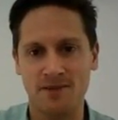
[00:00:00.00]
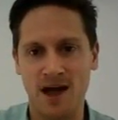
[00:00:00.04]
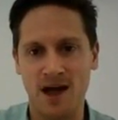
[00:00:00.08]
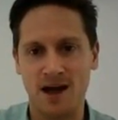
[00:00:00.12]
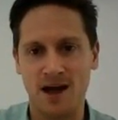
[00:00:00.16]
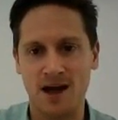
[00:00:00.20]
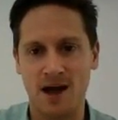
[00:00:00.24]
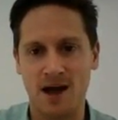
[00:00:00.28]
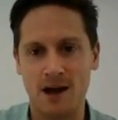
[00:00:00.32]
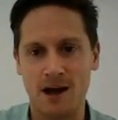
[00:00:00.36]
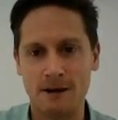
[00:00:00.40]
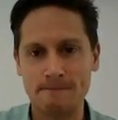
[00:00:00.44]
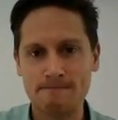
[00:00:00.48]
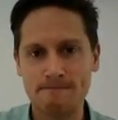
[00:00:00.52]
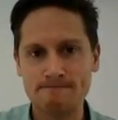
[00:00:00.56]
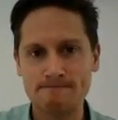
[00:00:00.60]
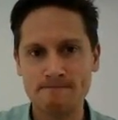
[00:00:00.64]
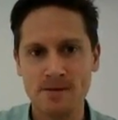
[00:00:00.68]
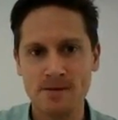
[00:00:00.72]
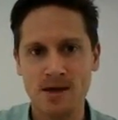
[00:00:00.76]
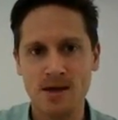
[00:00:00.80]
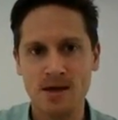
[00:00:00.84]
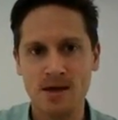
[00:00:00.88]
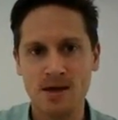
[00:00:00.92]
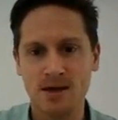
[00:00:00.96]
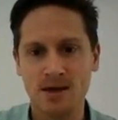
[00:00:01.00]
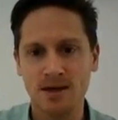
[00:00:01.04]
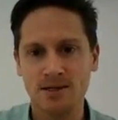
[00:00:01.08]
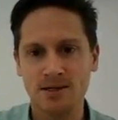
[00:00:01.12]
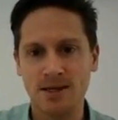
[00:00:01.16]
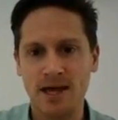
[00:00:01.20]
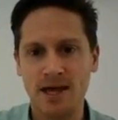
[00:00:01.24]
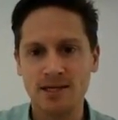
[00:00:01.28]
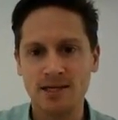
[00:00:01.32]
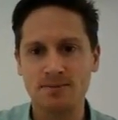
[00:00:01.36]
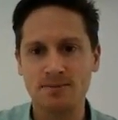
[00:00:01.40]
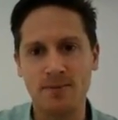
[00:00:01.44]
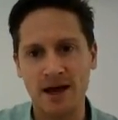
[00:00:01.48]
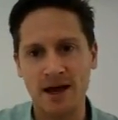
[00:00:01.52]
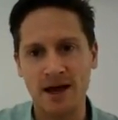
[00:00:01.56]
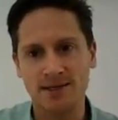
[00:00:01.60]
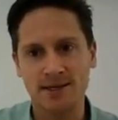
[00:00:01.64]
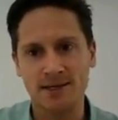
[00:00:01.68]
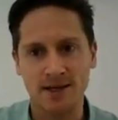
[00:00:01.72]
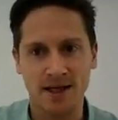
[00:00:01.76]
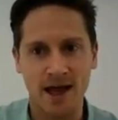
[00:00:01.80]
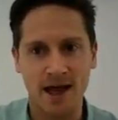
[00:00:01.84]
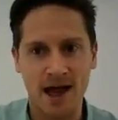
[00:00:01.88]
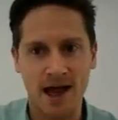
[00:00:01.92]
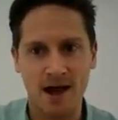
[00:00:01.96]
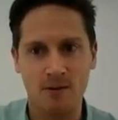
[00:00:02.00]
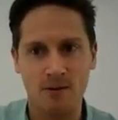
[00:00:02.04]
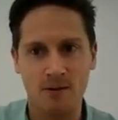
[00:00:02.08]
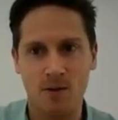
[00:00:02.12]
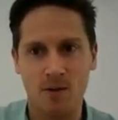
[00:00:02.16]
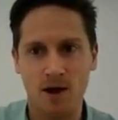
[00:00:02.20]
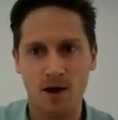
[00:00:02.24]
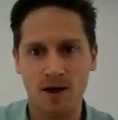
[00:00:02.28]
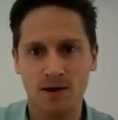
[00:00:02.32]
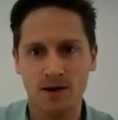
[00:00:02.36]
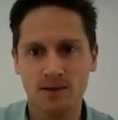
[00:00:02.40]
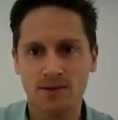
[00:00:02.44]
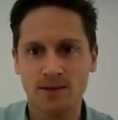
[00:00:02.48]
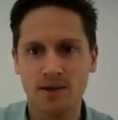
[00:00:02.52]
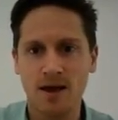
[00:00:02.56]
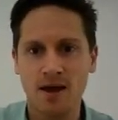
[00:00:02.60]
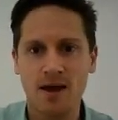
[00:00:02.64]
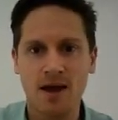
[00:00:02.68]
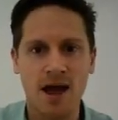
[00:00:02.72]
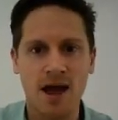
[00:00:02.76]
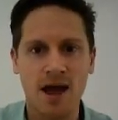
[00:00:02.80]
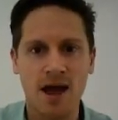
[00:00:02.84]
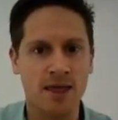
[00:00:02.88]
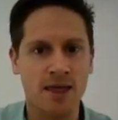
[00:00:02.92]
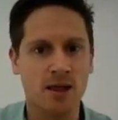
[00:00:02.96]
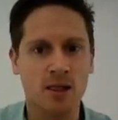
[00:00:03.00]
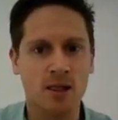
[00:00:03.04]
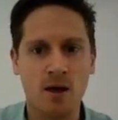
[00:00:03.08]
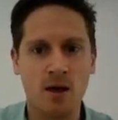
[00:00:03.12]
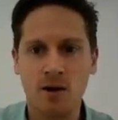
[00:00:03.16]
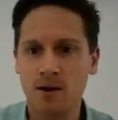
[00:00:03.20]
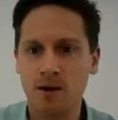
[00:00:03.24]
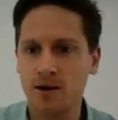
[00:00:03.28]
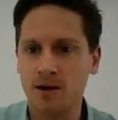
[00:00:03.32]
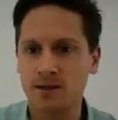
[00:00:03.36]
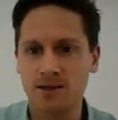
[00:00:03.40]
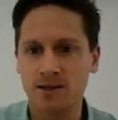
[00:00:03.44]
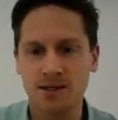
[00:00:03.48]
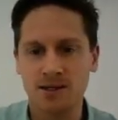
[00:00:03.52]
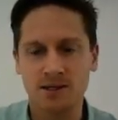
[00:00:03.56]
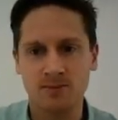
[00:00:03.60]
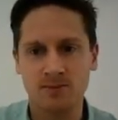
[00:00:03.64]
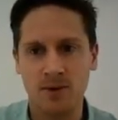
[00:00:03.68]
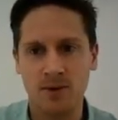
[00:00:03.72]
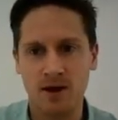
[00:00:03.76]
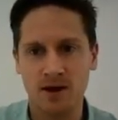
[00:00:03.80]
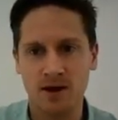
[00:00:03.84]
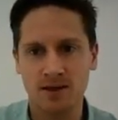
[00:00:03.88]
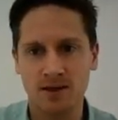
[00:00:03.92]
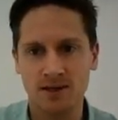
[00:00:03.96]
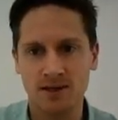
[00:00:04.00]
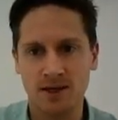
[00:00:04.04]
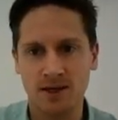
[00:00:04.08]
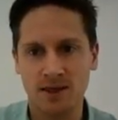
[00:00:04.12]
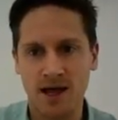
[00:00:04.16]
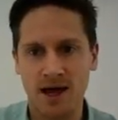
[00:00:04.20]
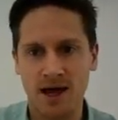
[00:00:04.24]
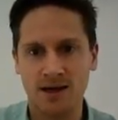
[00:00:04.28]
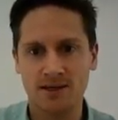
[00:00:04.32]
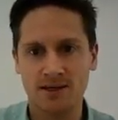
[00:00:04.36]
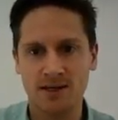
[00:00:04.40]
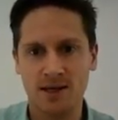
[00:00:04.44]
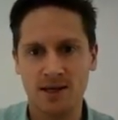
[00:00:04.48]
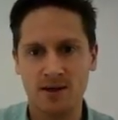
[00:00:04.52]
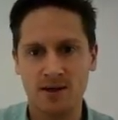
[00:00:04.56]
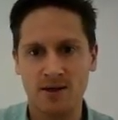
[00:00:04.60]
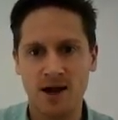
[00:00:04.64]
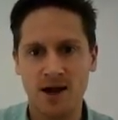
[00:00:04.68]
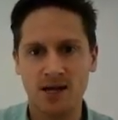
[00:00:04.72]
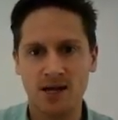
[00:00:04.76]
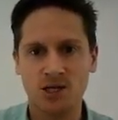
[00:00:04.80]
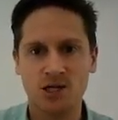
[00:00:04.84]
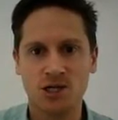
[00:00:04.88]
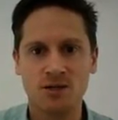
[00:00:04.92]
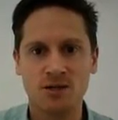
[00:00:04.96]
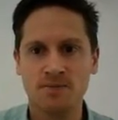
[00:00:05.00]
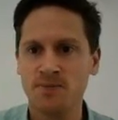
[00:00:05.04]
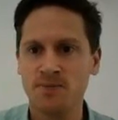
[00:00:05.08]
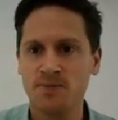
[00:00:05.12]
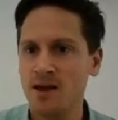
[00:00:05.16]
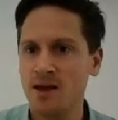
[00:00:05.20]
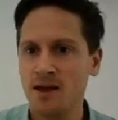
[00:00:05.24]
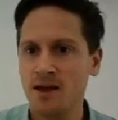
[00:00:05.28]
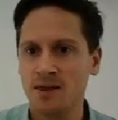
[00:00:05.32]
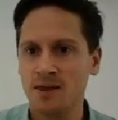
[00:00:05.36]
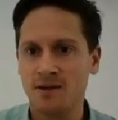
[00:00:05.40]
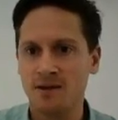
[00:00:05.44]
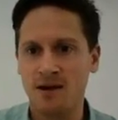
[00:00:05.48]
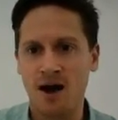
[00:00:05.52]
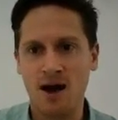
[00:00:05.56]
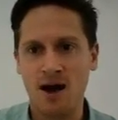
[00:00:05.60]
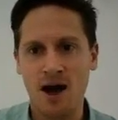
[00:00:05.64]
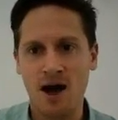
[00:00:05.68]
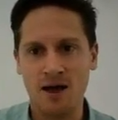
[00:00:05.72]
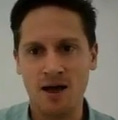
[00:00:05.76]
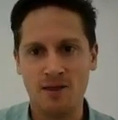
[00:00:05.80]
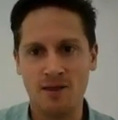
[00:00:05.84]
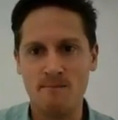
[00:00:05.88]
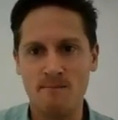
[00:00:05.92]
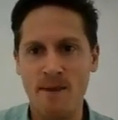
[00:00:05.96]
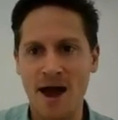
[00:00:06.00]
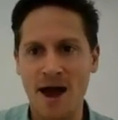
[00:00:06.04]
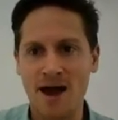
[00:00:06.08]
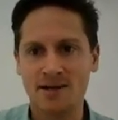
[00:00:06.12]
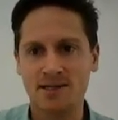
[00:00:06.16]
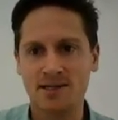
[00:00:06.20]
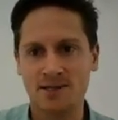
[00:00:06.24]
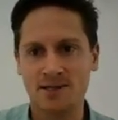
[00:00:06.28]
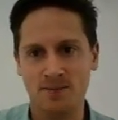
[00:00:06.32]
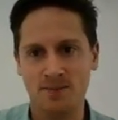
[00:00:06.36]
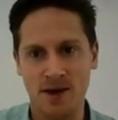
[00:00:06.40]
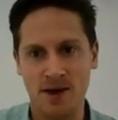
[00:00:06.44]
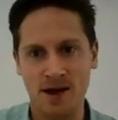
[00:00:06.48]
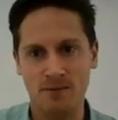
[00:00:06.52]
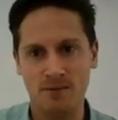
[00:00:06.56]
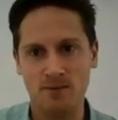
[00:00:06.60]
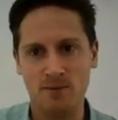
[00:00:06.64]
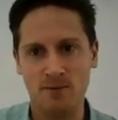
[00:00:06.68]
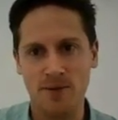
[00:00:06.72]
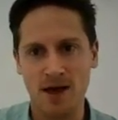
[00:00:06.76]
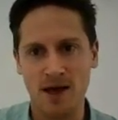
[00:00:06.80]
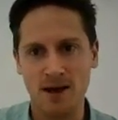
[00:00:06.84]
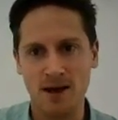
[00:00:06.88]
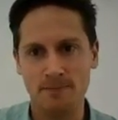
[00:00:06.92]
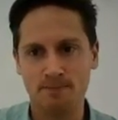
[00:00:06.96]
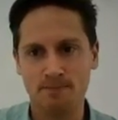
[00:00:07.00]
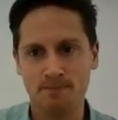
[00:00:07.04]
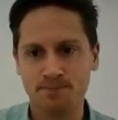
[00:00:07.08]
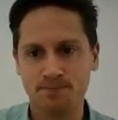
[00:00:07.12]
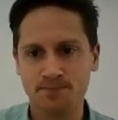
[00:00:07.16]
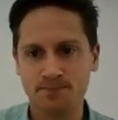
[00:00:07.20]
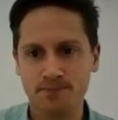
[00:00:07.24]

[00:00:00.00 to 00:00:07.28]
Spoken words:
of that car. So that's basically how it works. And the longer it's experiencing that acceleration, the higher the max speed will be.